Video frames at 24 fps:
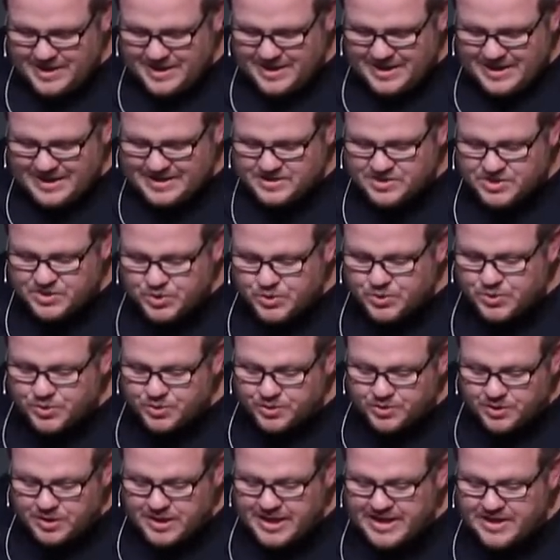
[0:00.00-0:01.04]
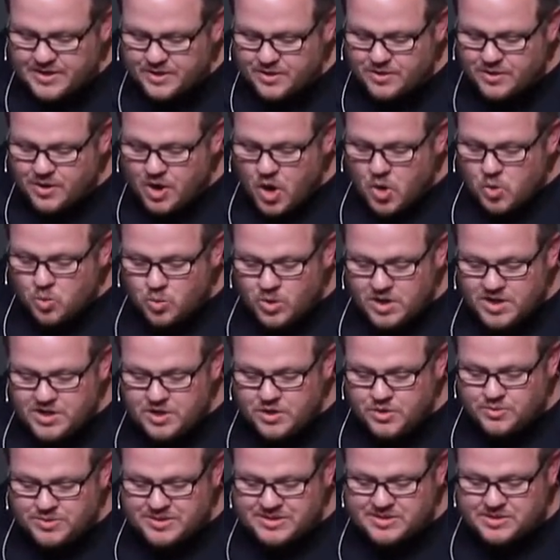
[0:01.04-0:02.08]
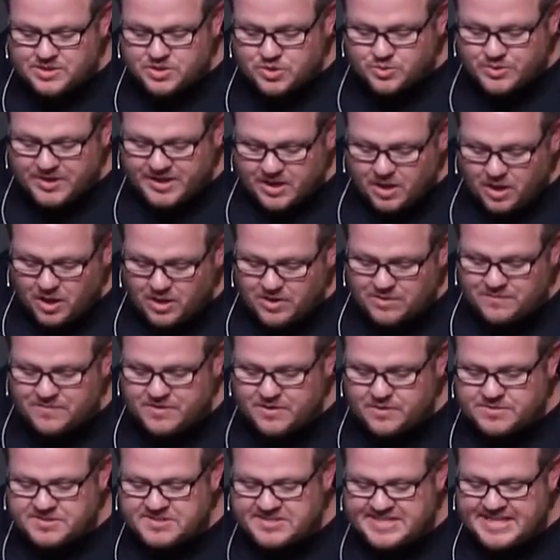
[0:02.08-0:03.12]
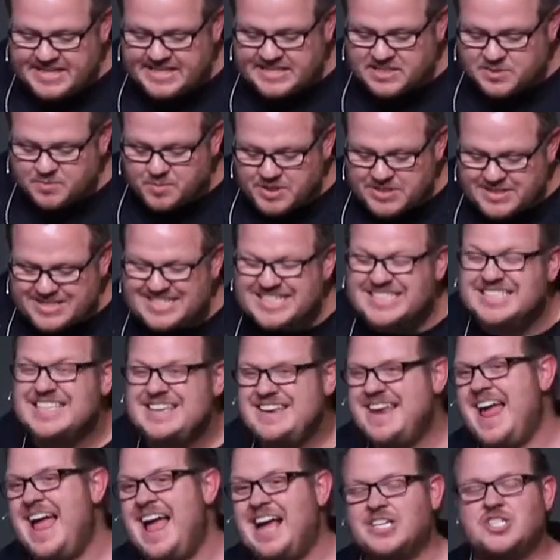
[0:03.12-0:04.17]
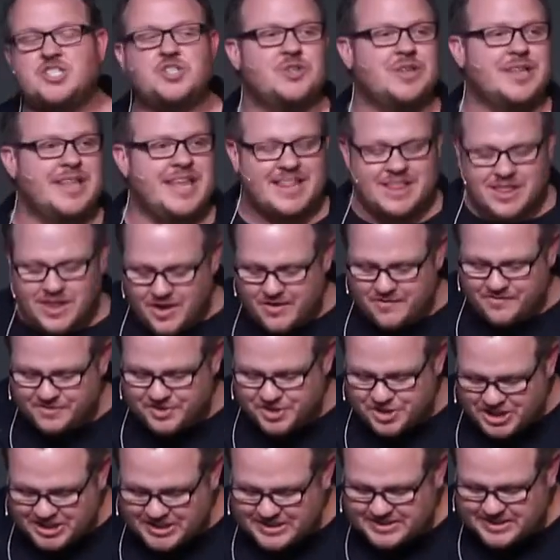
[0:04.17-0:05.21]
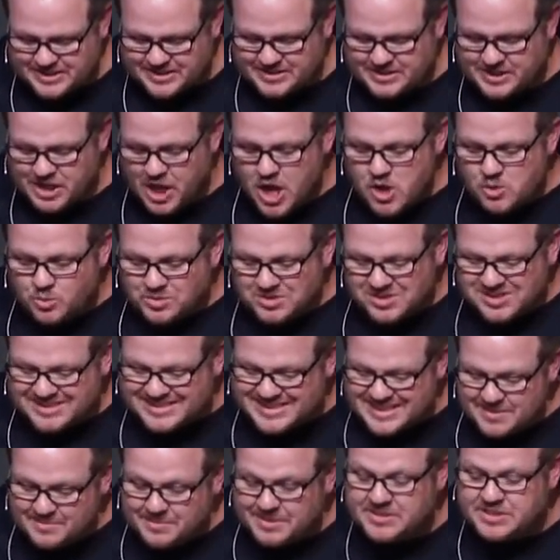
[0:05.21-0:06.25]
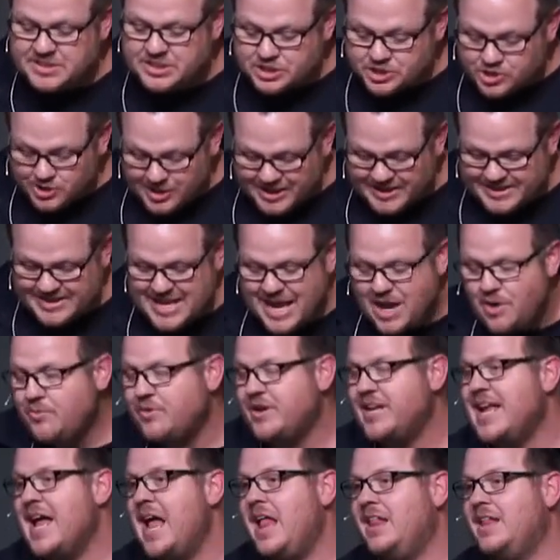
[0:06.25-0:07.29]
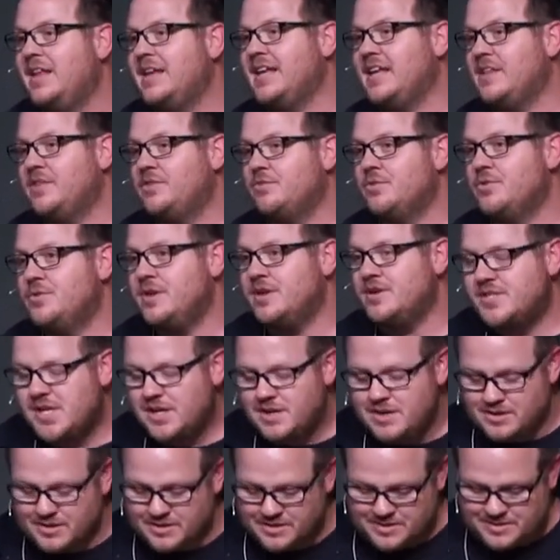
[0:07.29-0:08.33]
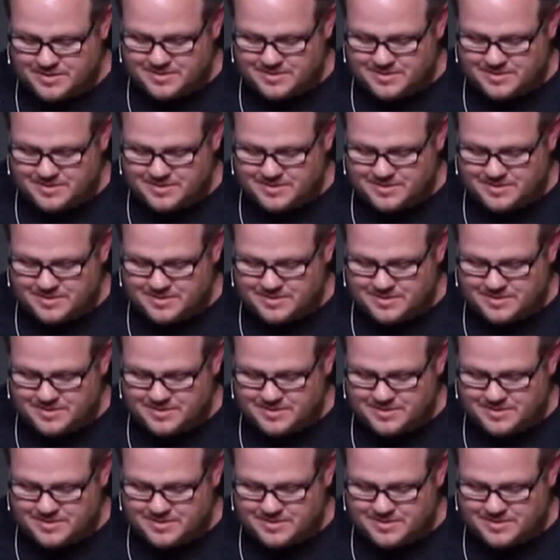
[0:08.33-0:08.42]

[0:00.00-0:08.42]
And sooner or later, one who is doing all of those things but doesn't actually love Jesus will demonstrate that reality through their tongue.